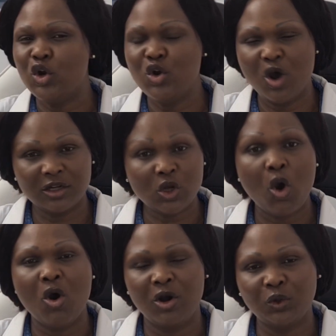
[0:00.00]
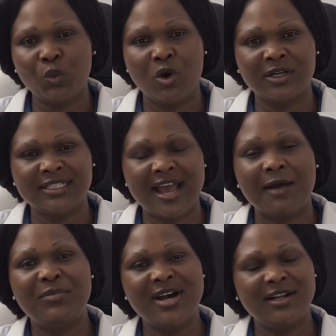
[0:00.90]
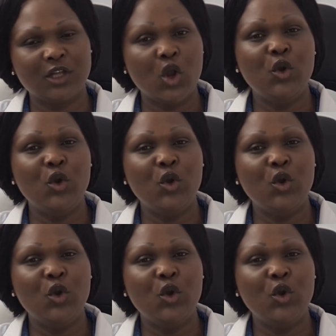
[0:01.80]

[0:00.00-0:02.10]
Not hot water, but